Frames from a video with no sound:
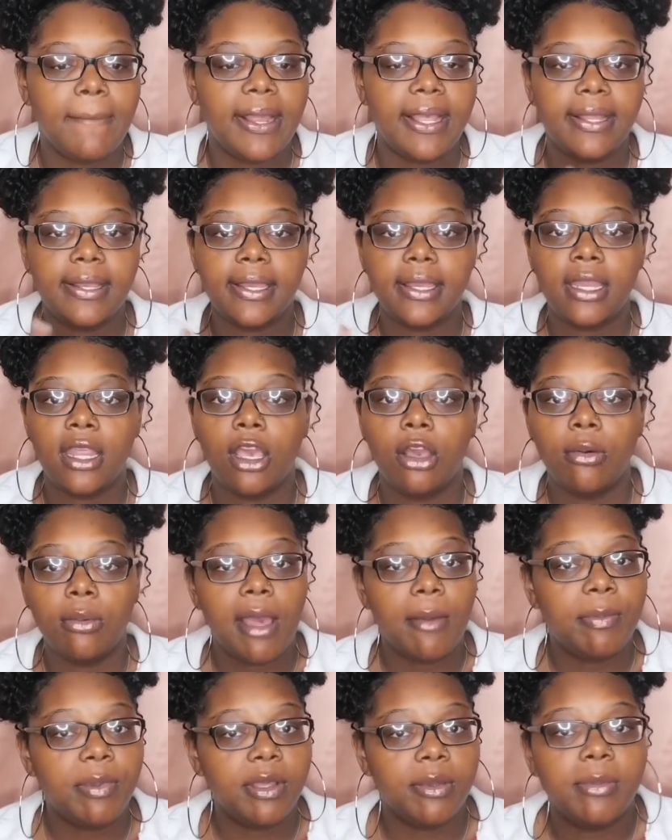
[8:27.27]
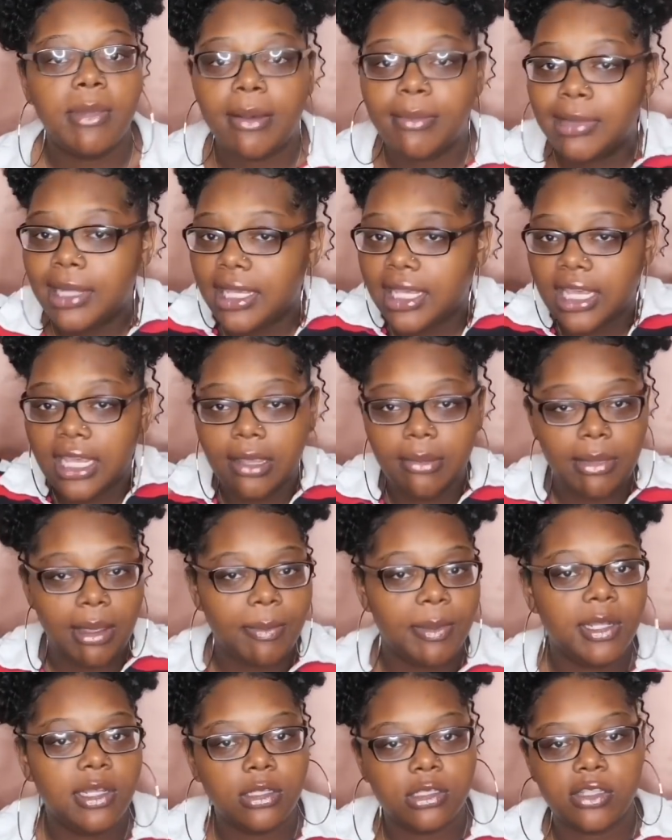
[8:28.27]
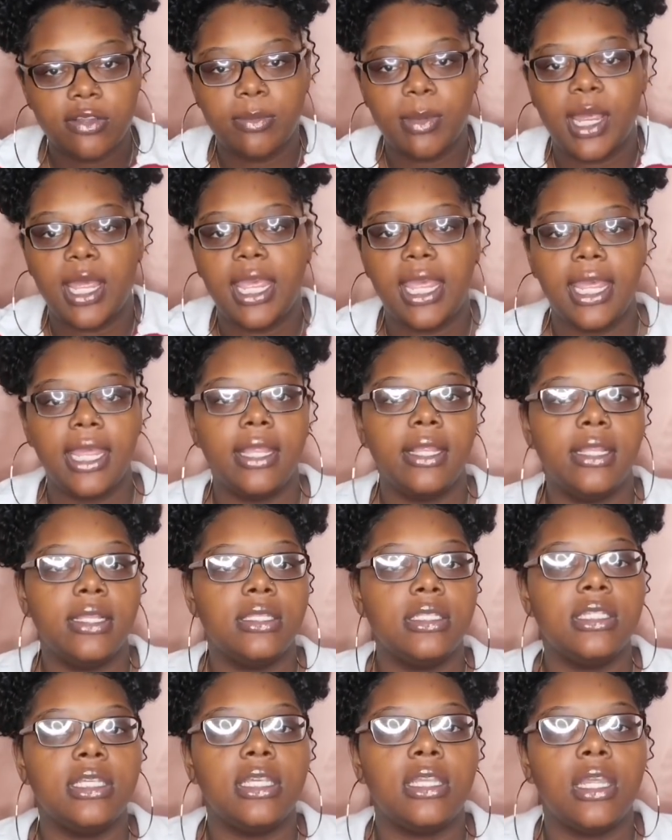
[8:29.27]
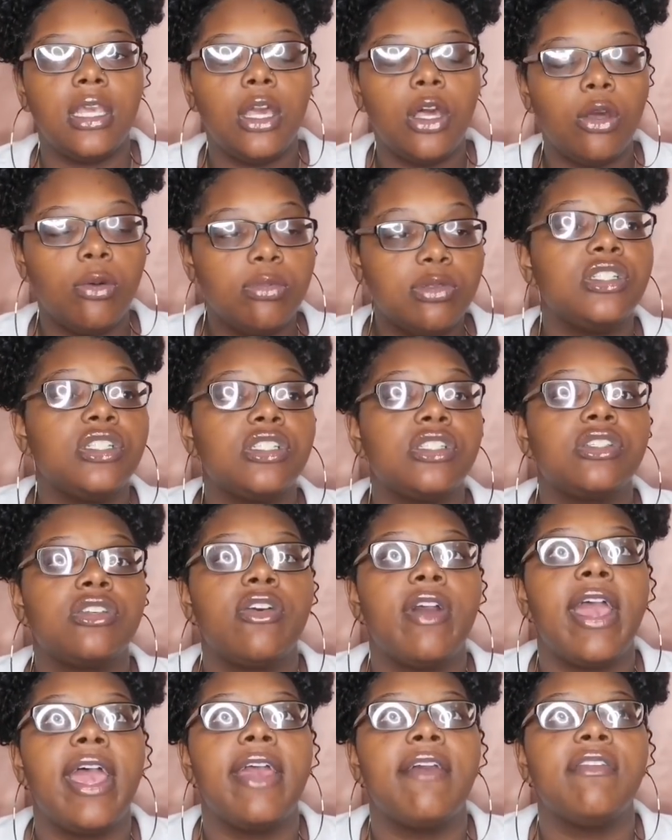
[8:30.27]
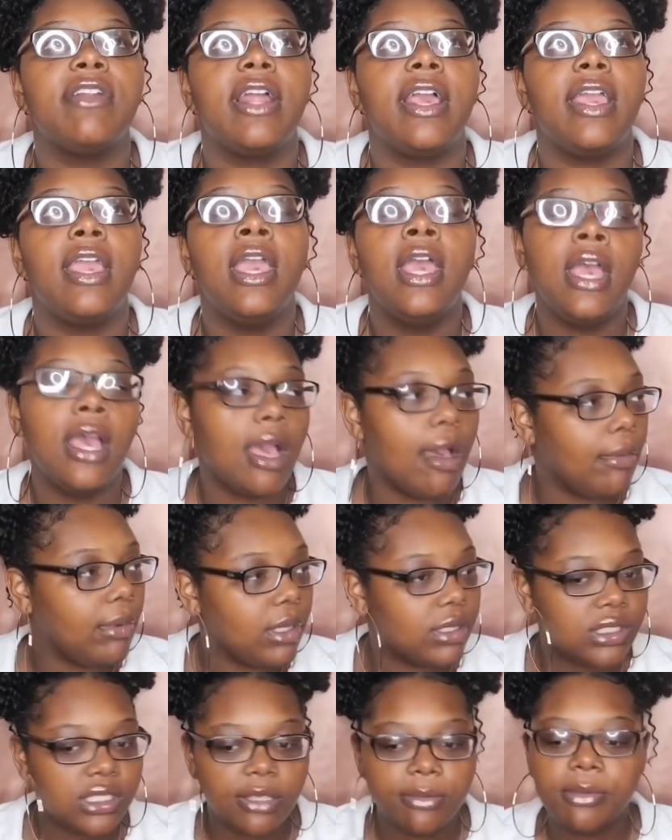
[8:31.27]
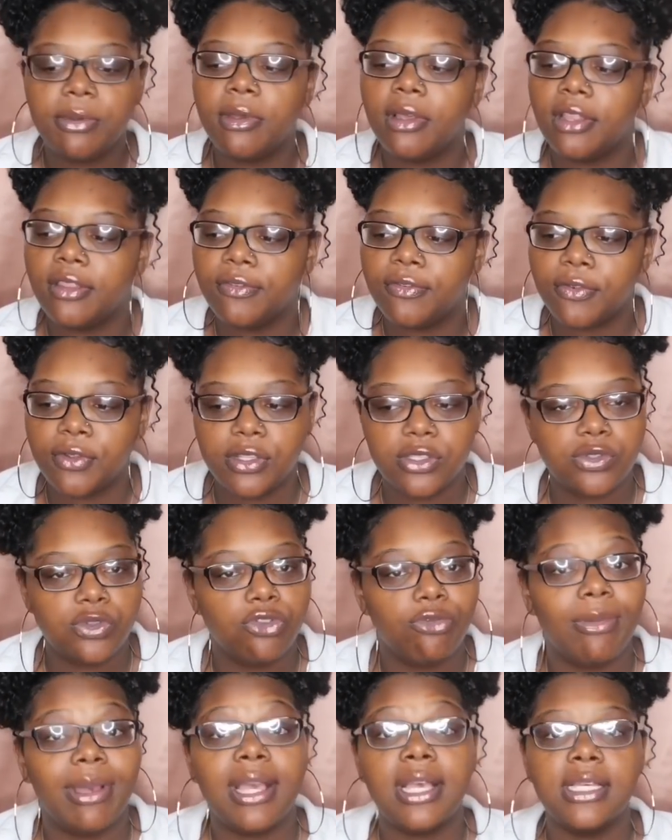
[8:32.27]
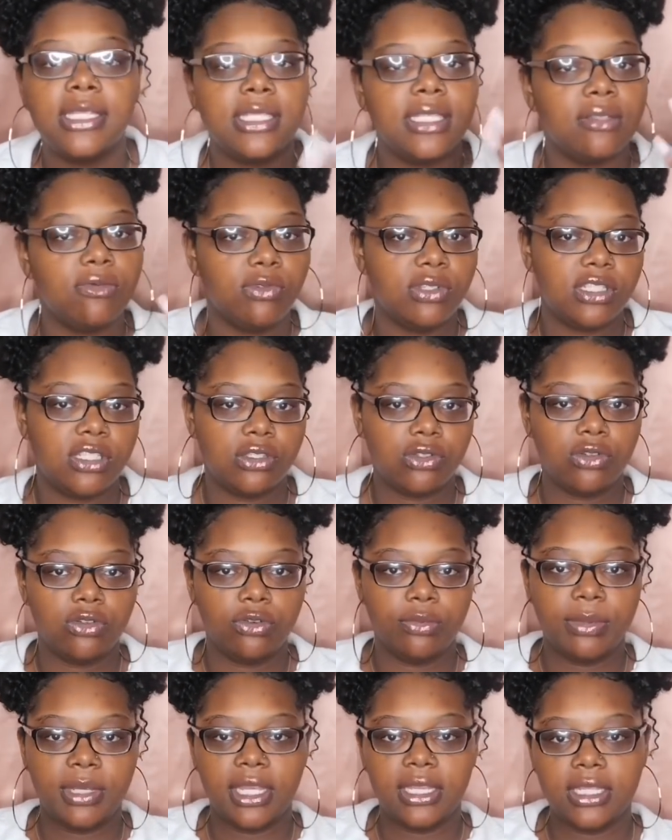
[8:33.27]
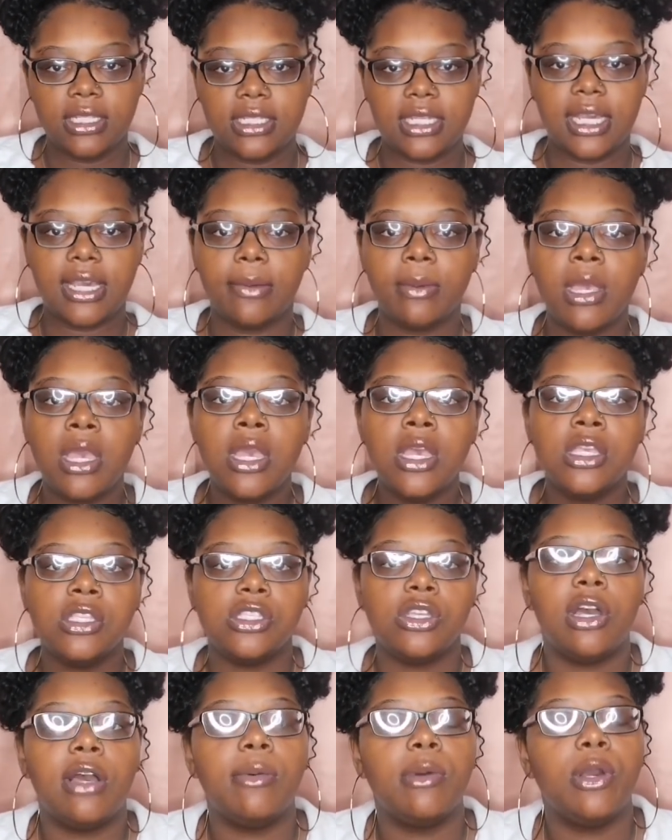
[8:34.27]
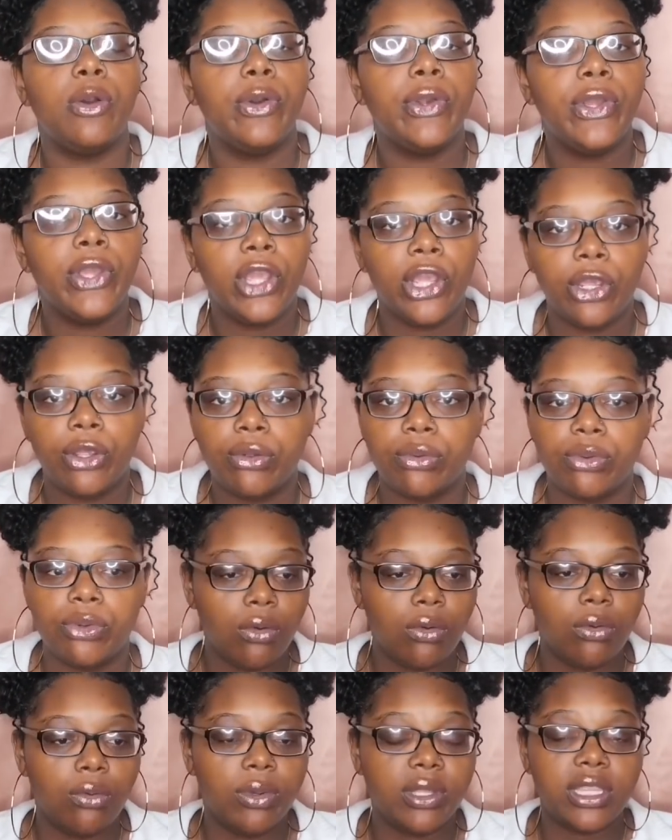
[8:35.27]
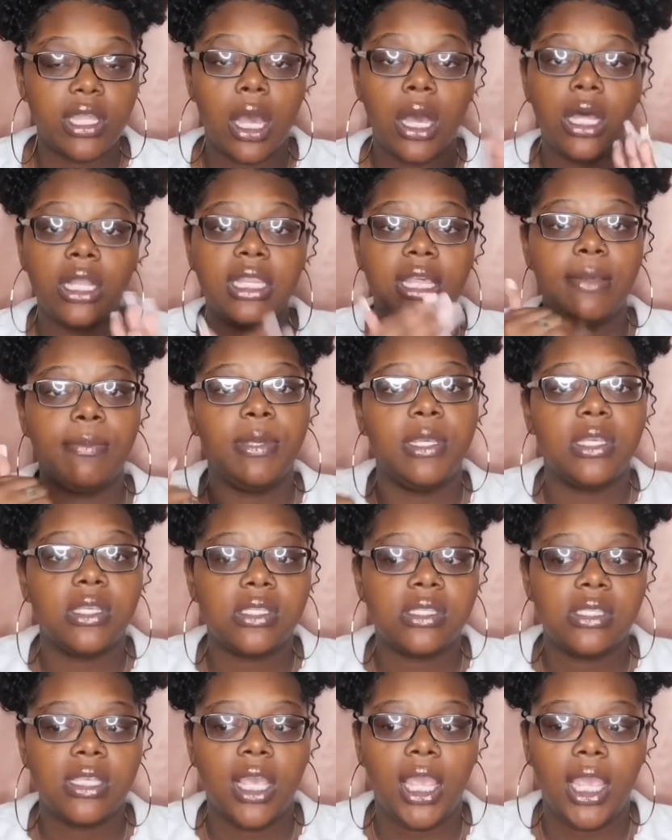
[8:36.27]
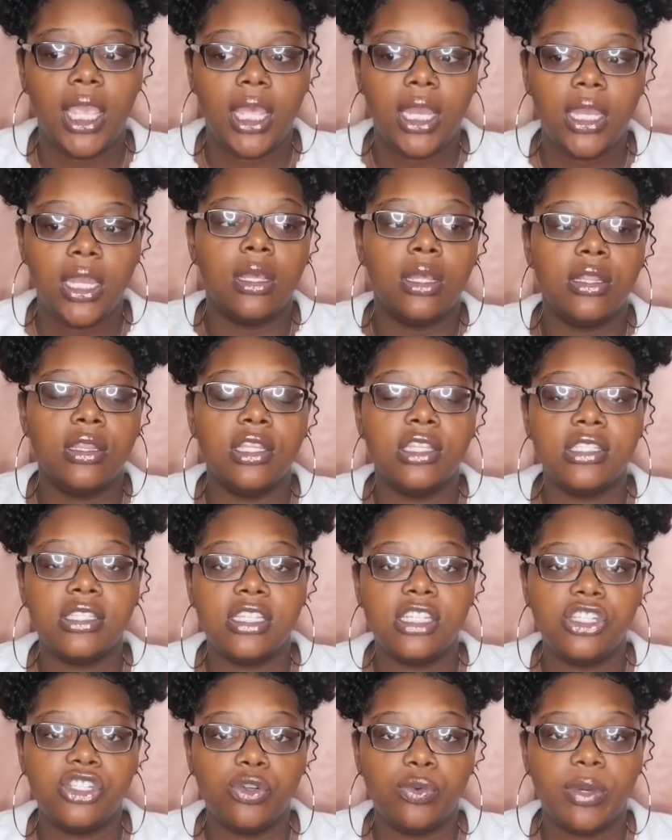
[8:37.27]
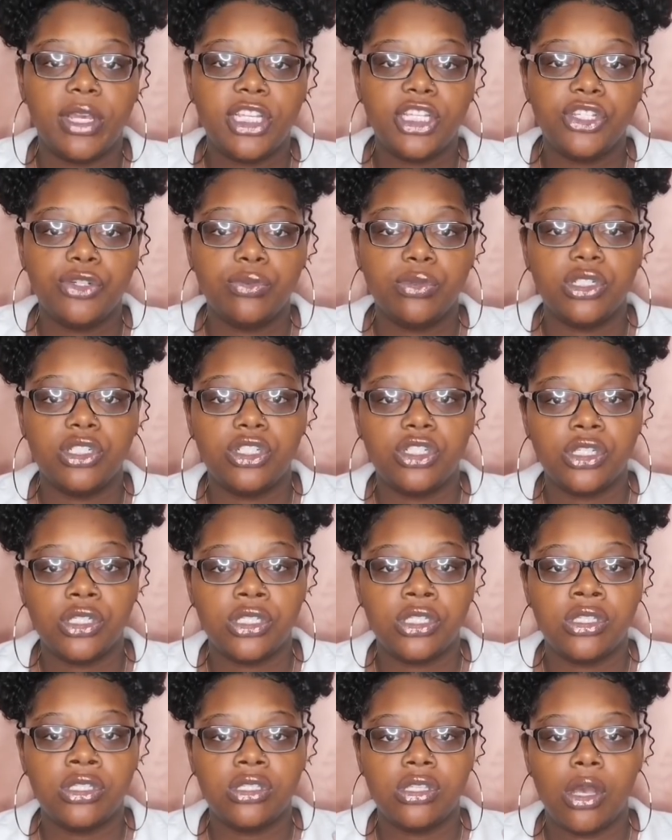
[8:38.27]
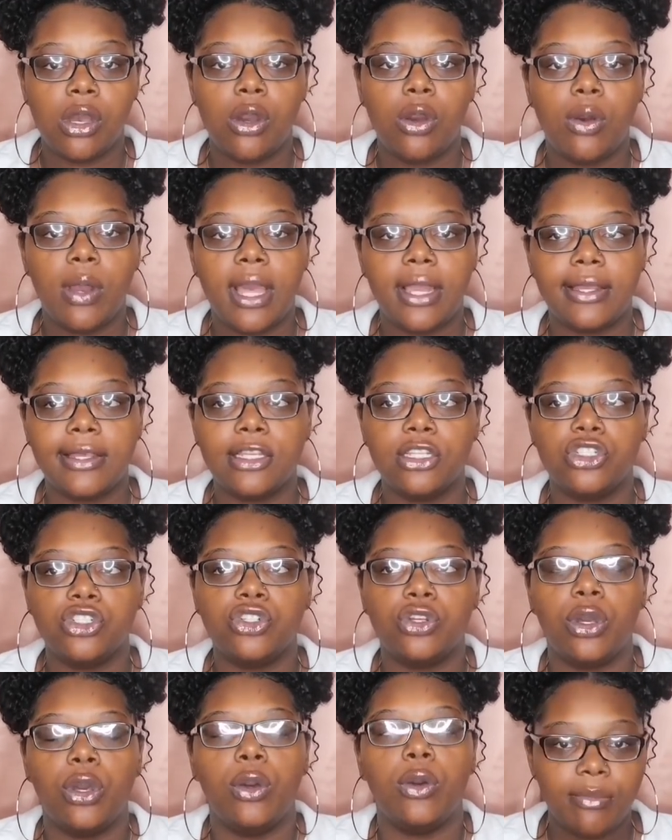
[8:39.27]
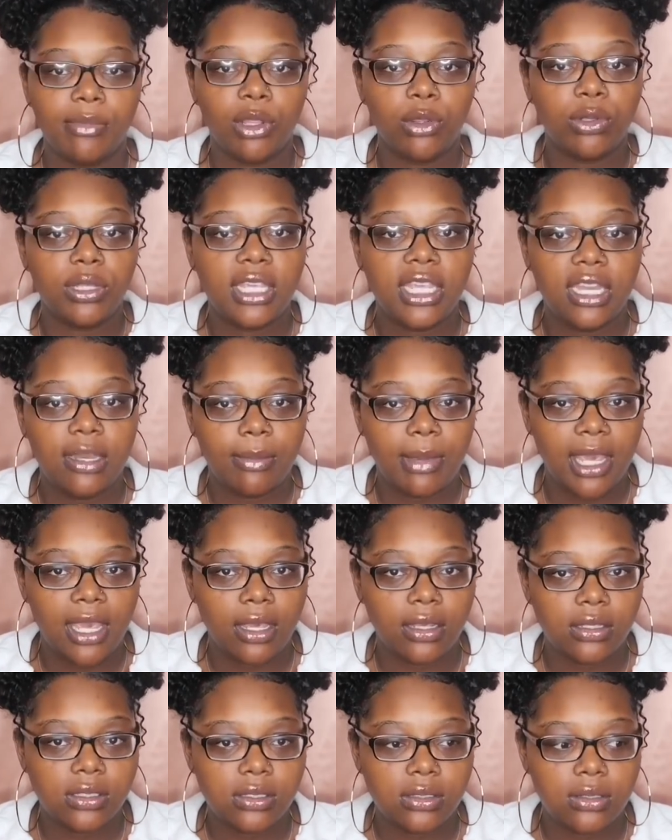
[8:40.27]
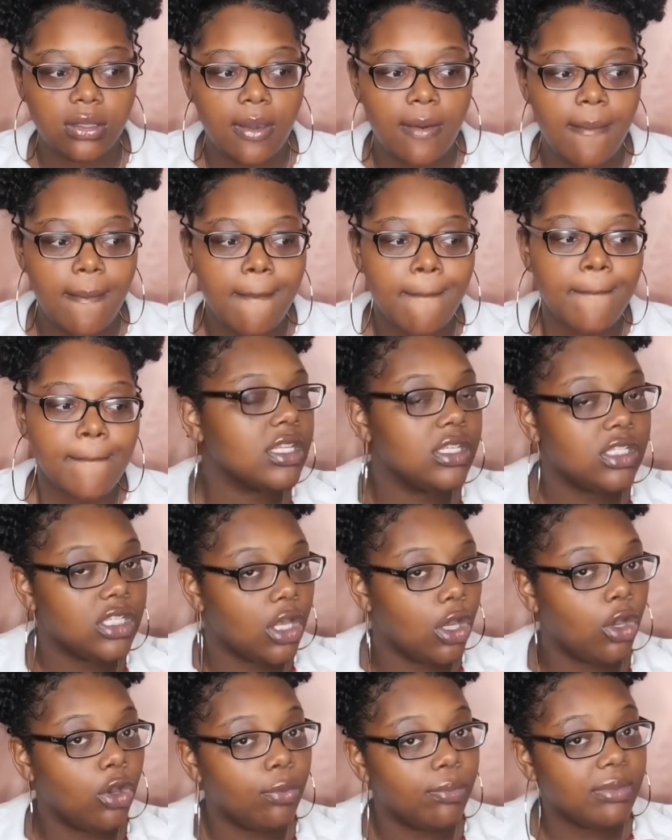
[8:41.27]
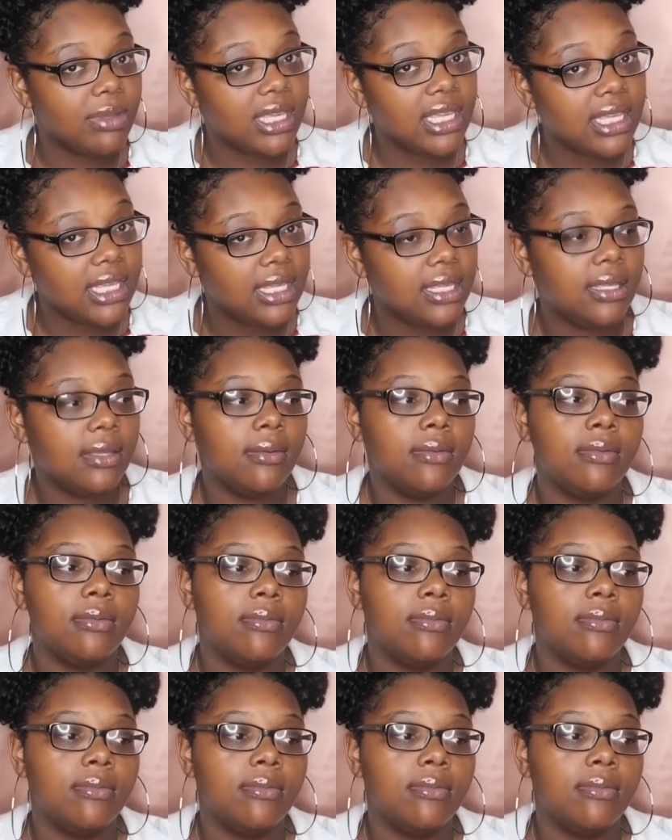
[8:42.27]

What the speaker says: It didn't help. I put my blanket and my pillows on my head. Didn't help. Just cry every night. I would go sleep in other friends' room. My cousin went to school with me at the time, so I would go in her room. With all that being said, the situation was just so out of control. I'm the only kid in my house, so me